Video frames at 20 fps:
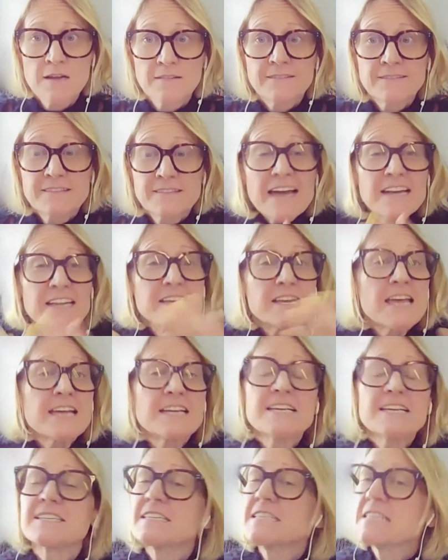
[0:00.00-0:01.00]

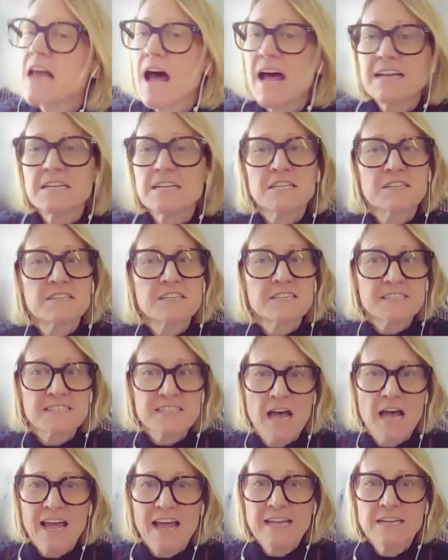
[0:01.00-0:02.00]
It is not
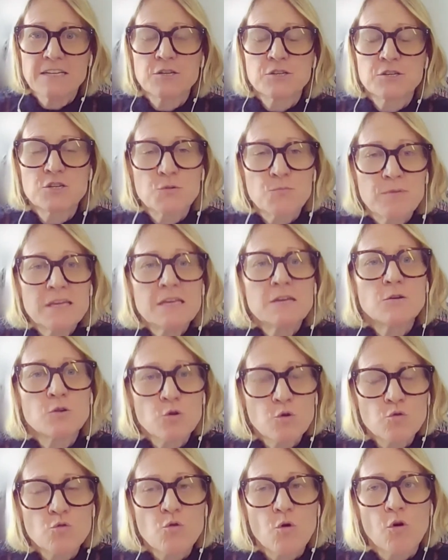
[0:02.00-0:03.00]
designed to be
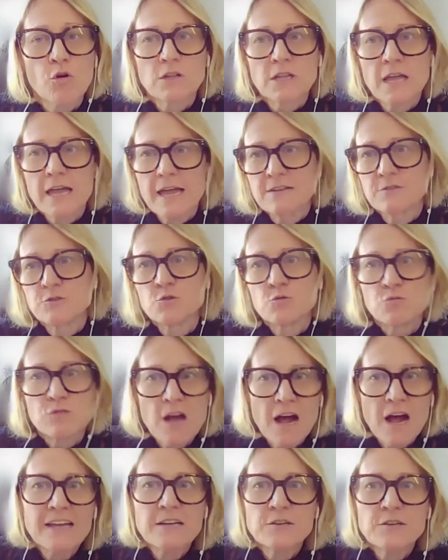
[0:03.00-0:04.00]
Google and to
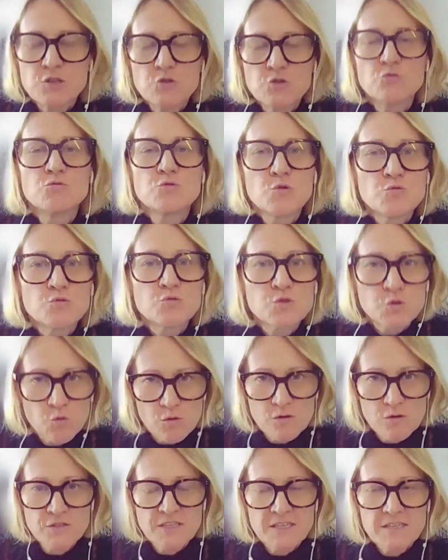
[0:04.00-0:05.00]
guide you to
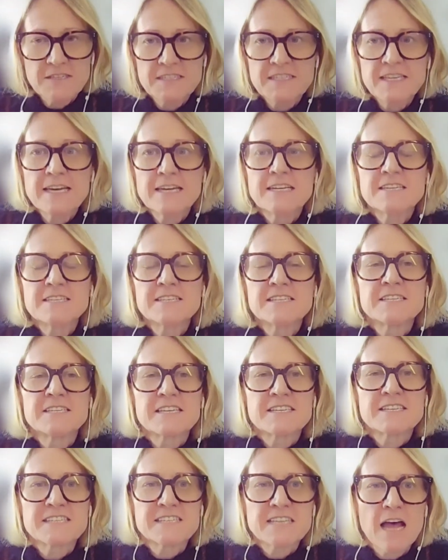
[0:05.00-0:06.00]
sources. It is
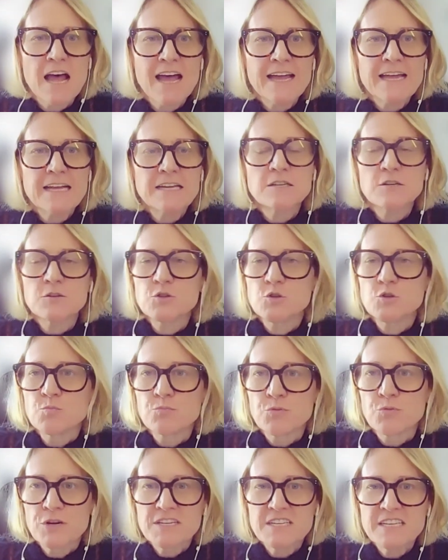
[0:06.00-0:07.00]
designed to
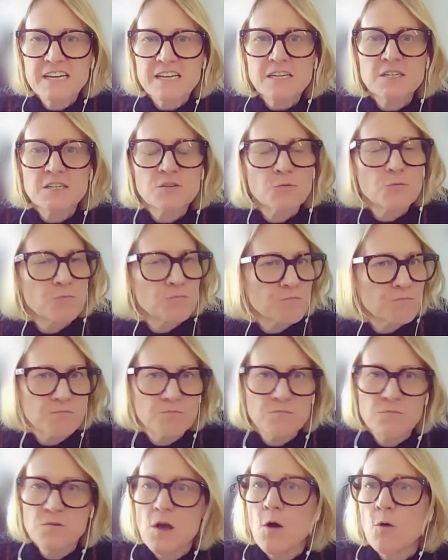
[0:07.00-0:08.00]
predict,
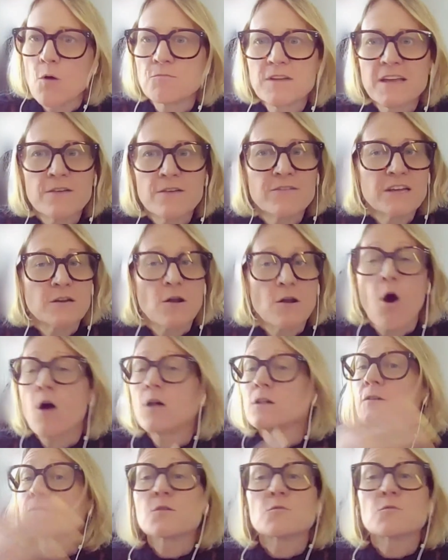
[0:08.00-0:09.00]
you know, given
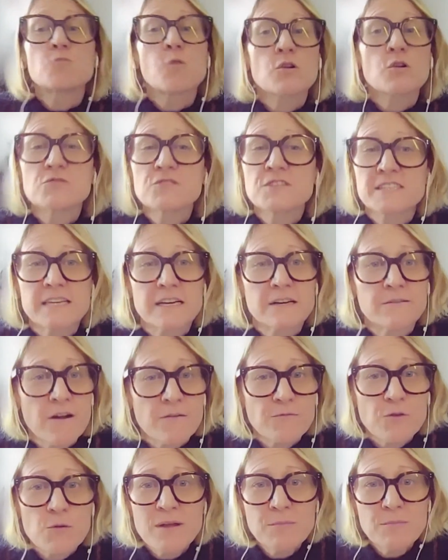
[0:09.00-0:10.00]
all of the words that have
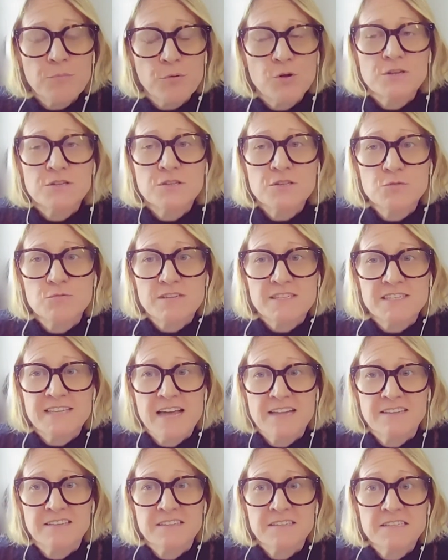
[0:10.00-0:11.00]
ever been put into a
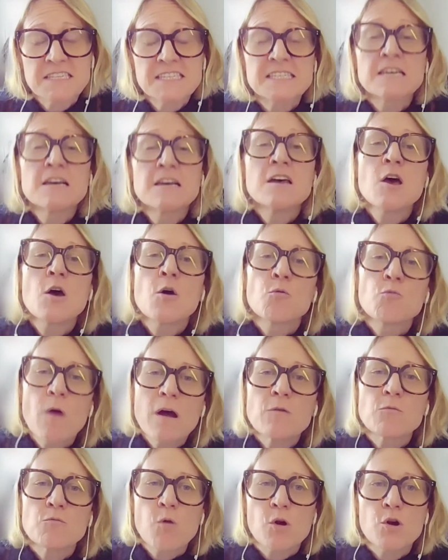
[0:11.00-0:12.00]
sentence,
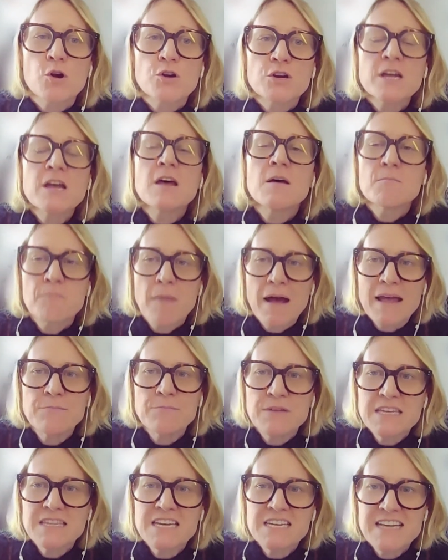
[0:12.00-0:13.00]
what word might
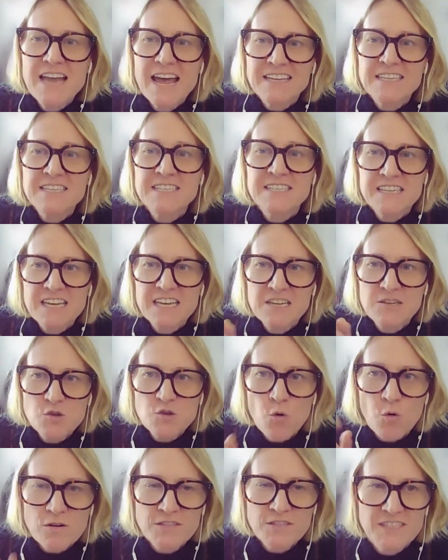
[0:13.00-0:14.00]
be the next in
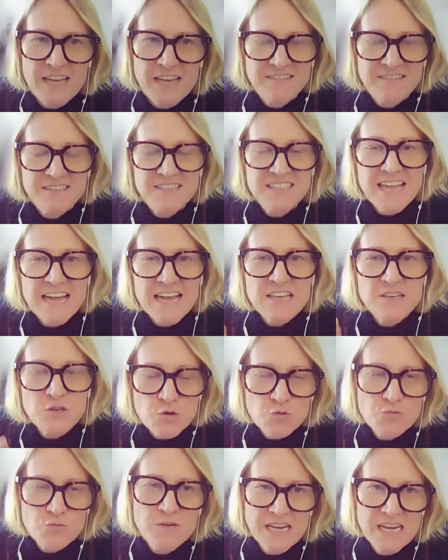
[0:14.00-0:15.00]
your sentence that
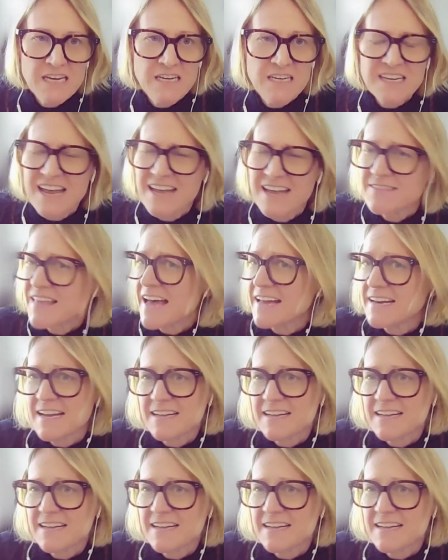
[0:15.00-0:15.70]
you need. And that